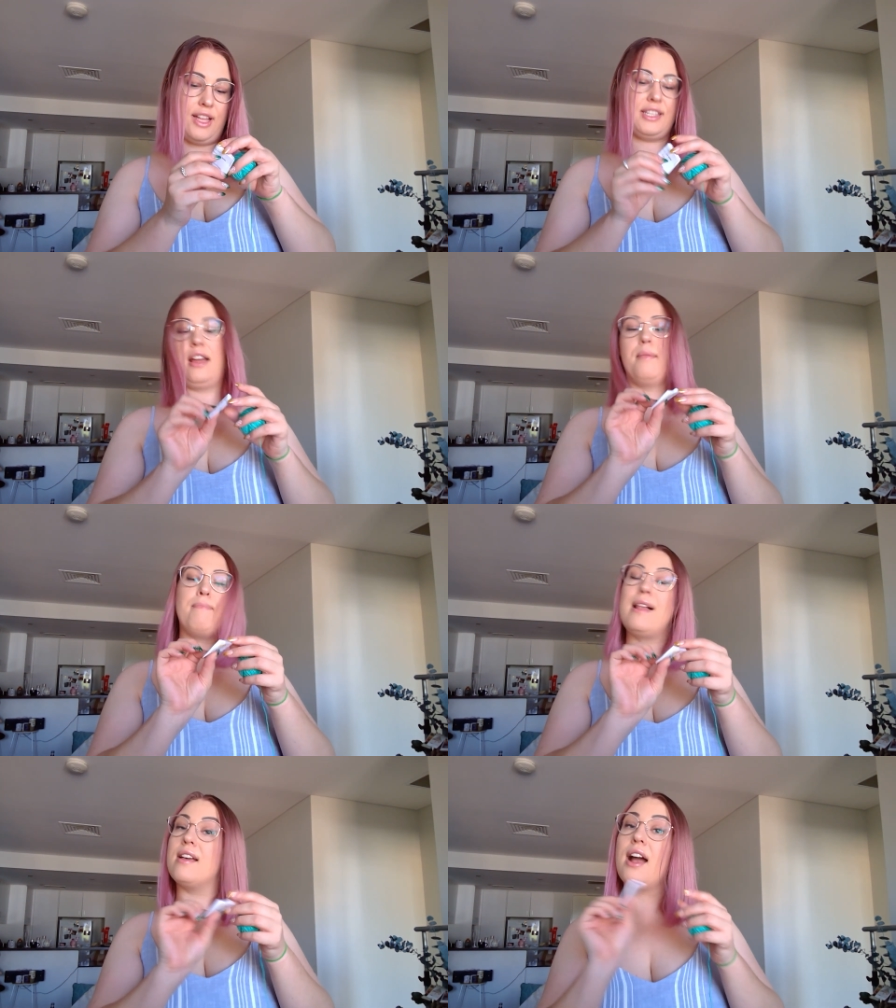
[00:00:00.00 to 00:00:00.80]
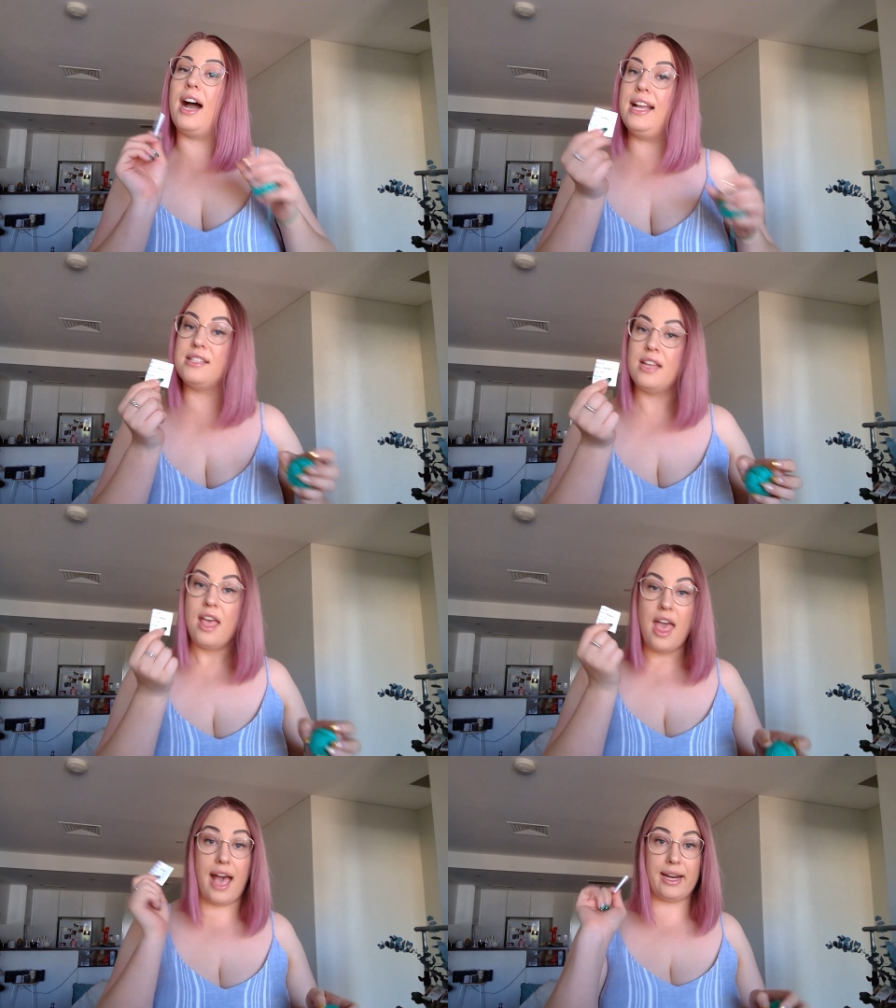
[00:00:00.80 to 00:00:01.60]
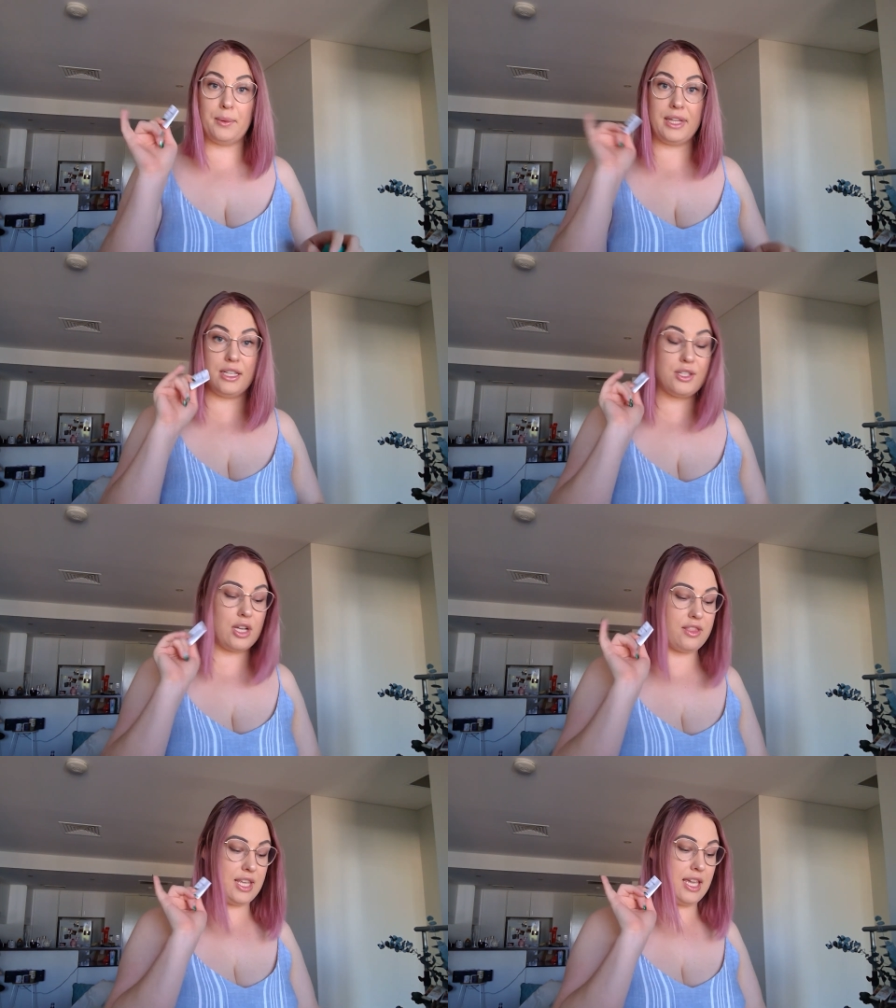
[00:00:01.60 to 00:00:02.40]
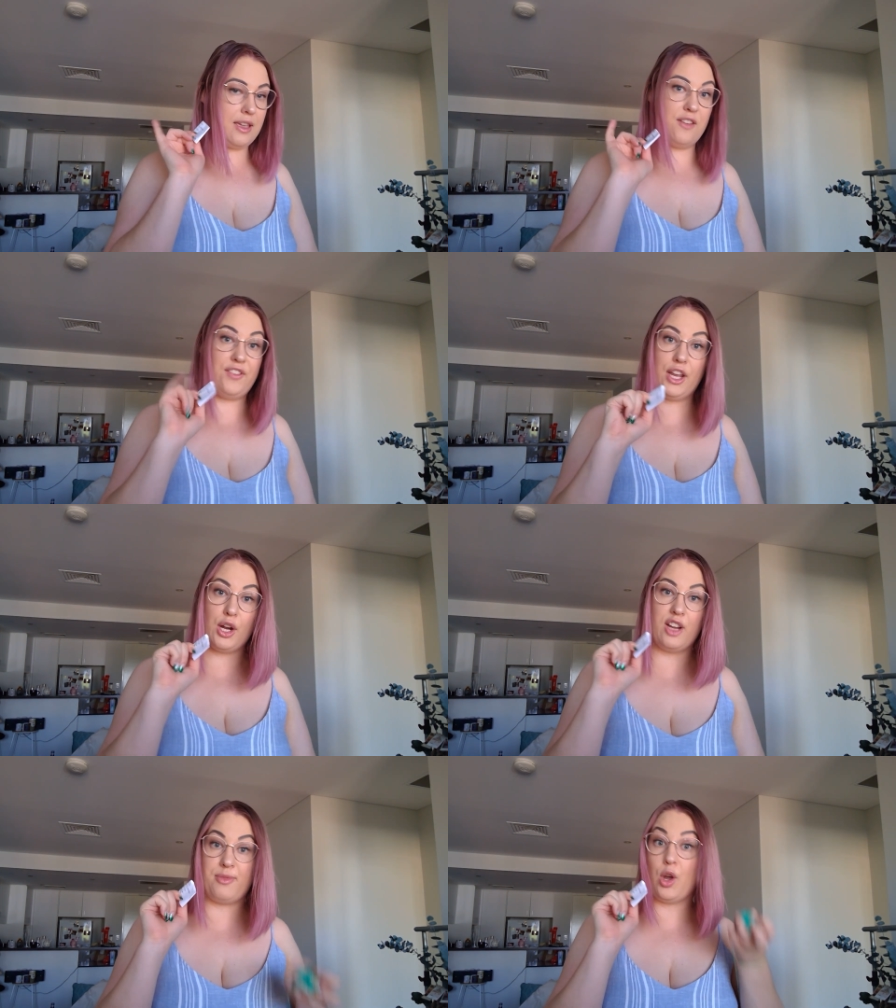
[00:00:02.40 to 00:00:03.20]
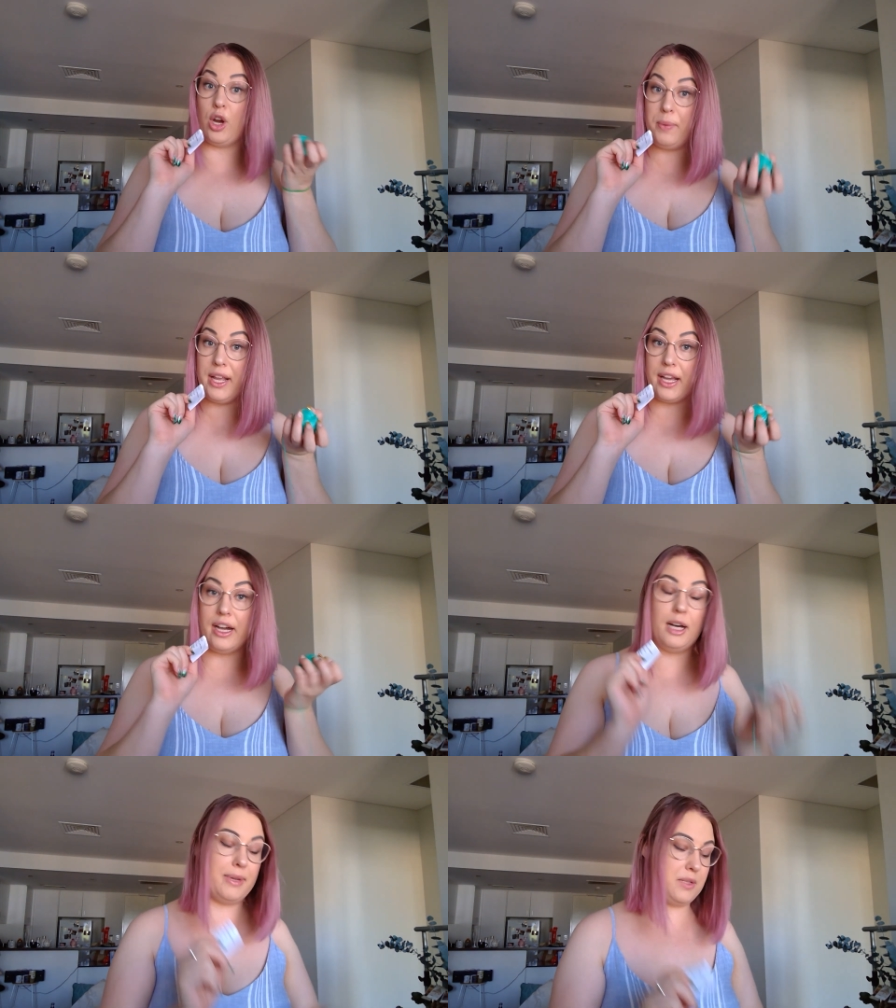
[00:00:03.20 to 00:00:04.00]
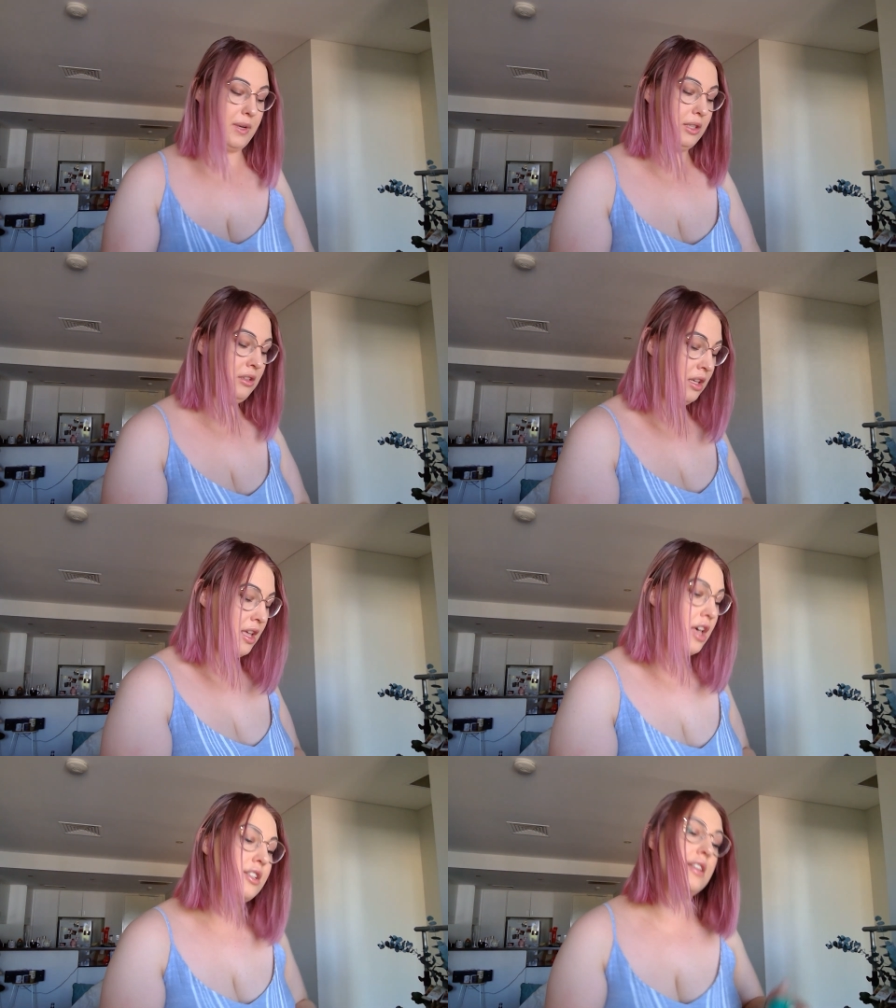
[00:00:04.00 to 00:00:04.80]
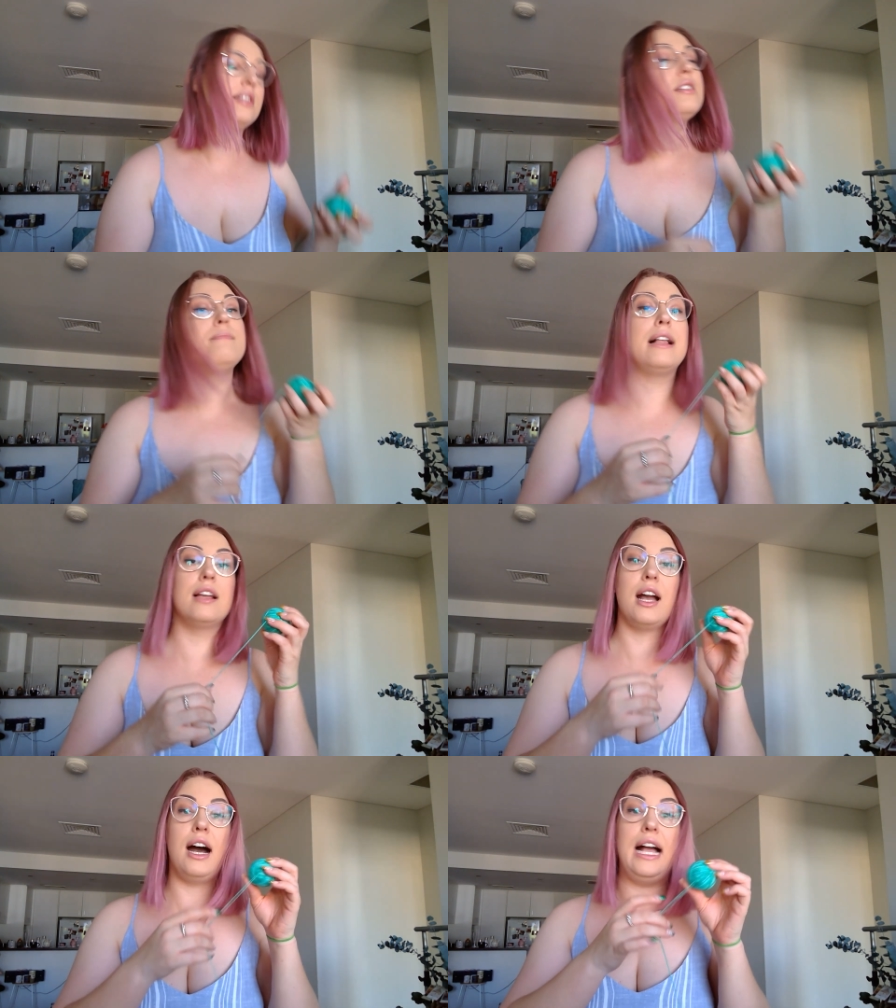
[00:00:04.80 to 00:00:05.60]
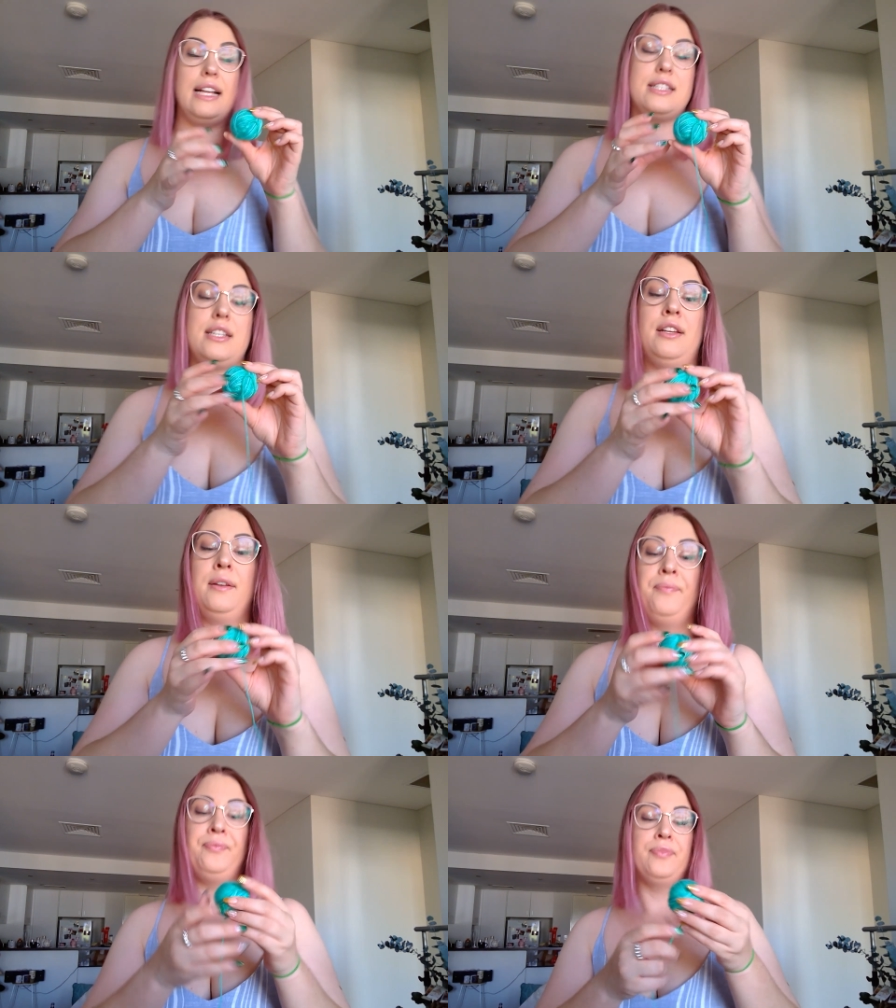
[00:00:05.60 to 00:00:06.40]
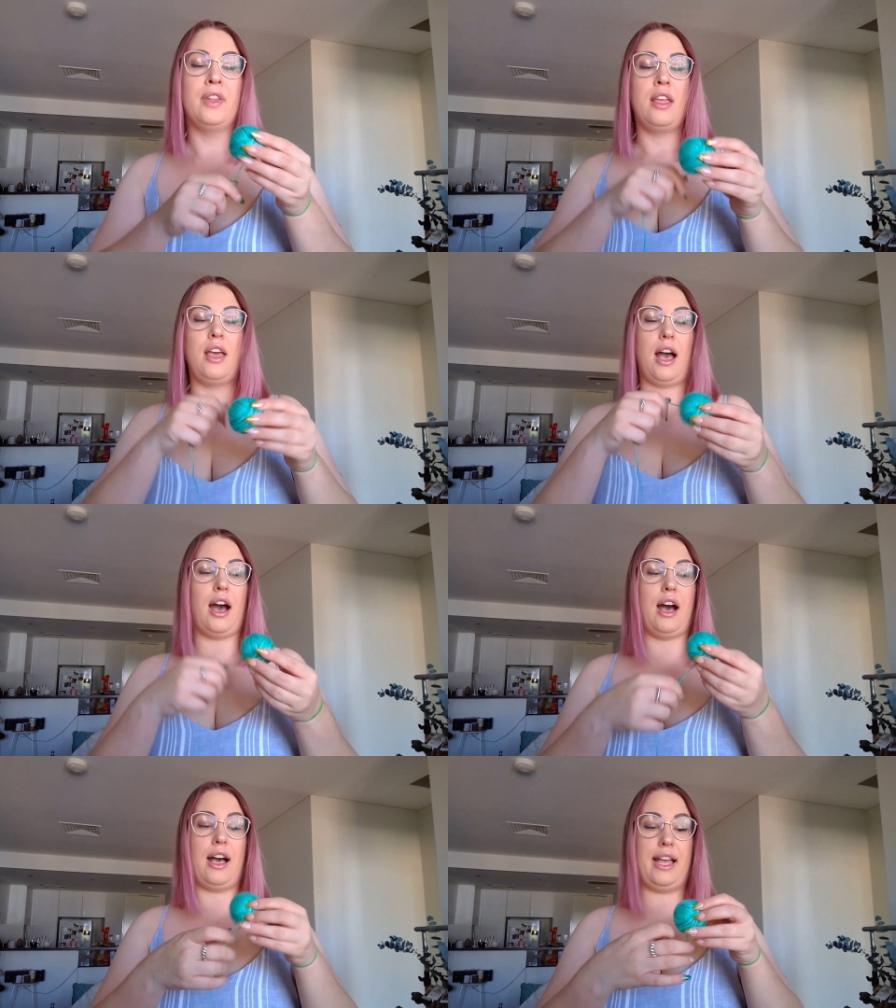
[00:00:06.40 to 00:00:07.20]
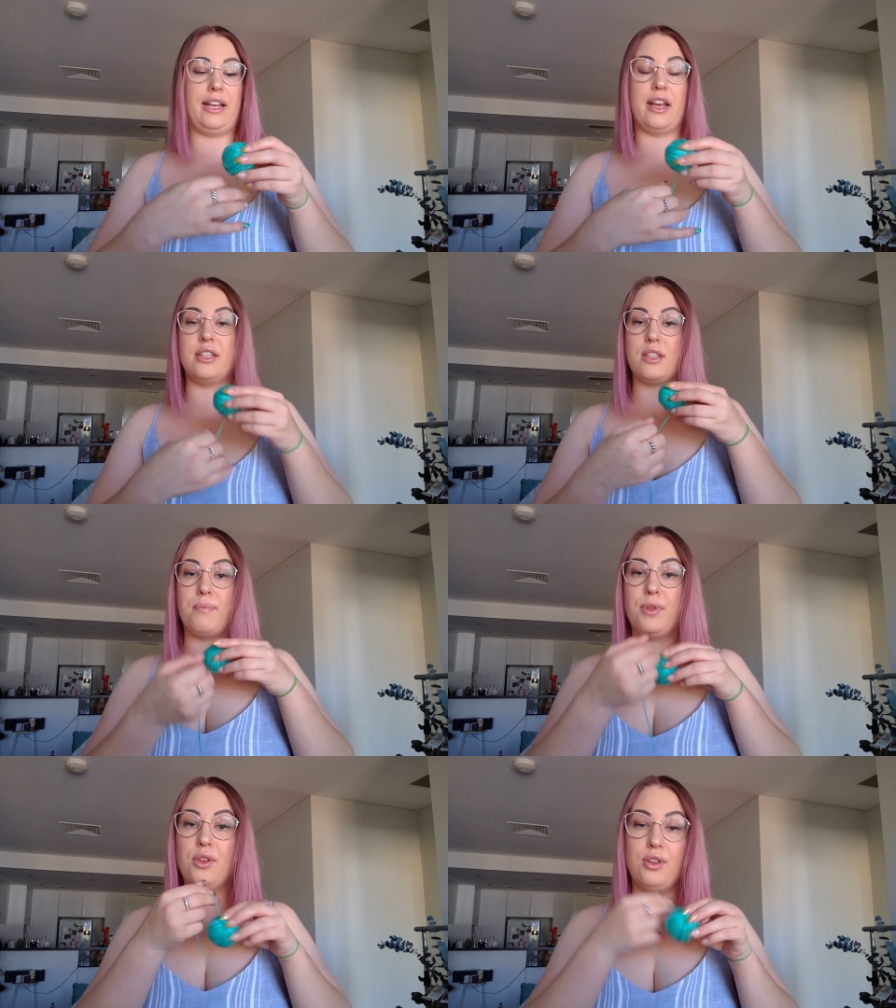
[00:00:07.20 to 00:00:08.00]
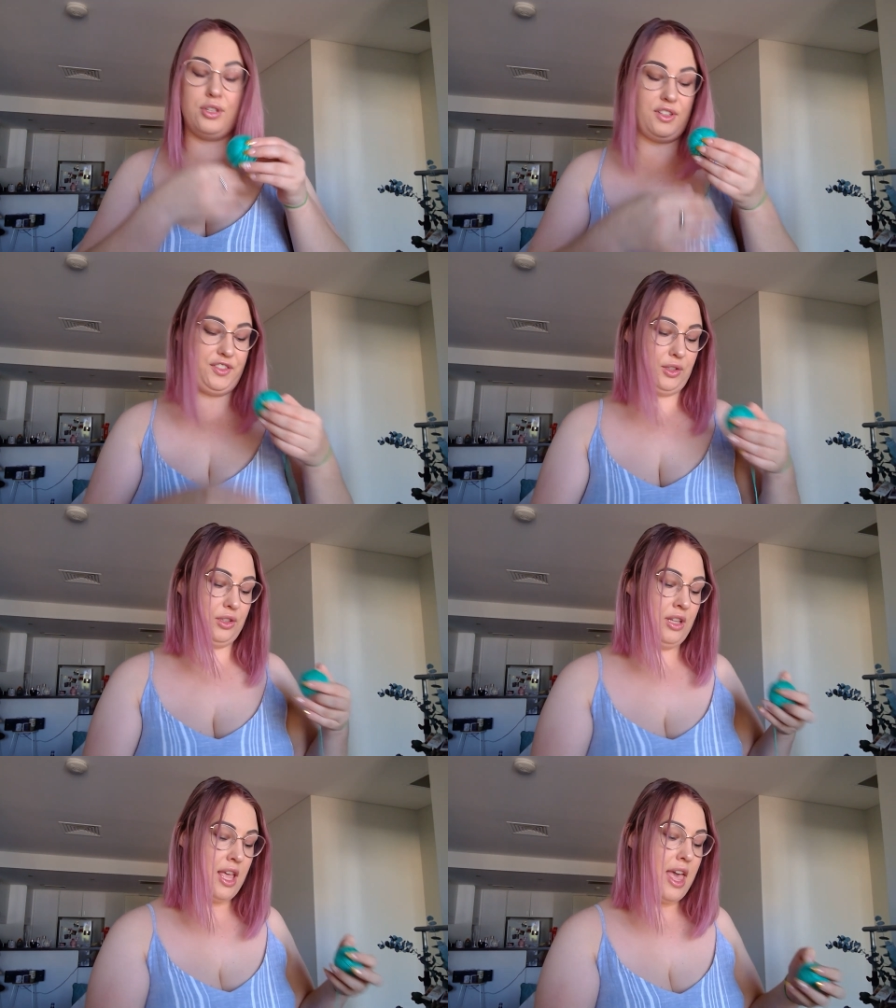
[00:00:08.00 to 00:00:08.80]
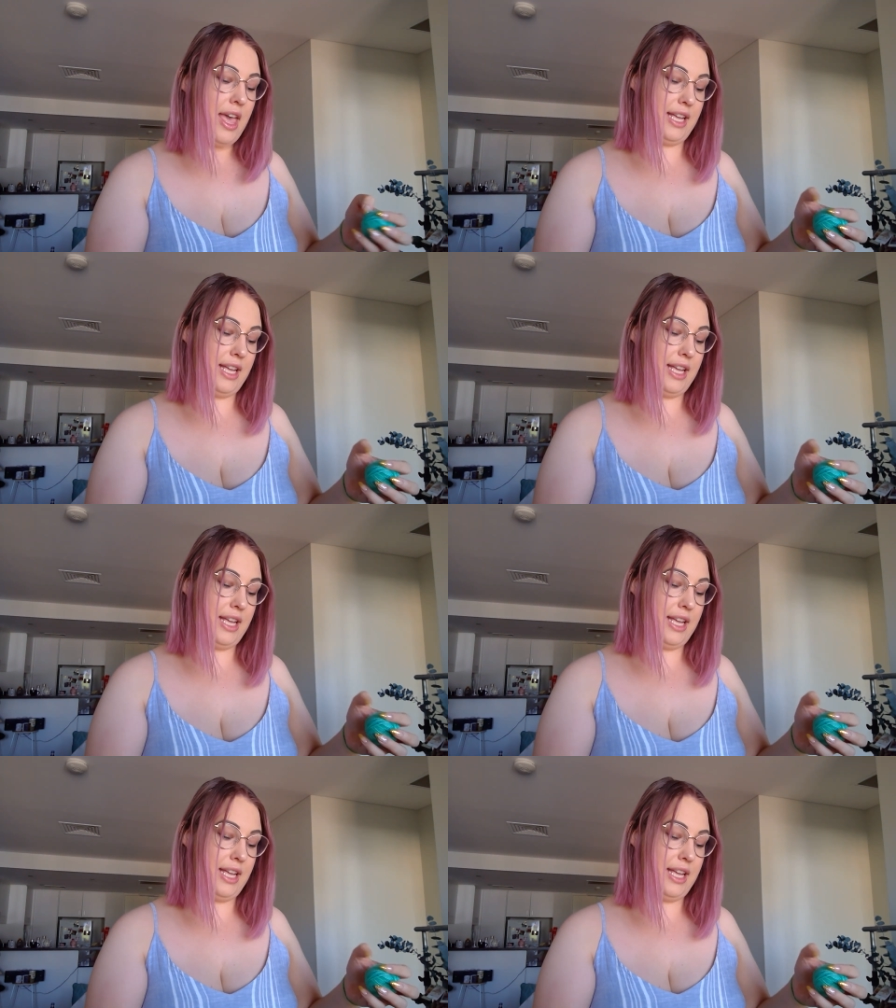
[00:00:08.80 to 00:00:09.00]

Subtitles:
That's it, Malachite. And I will insert the video of me opening it up as well. So this is Malachite, and it is beautiful.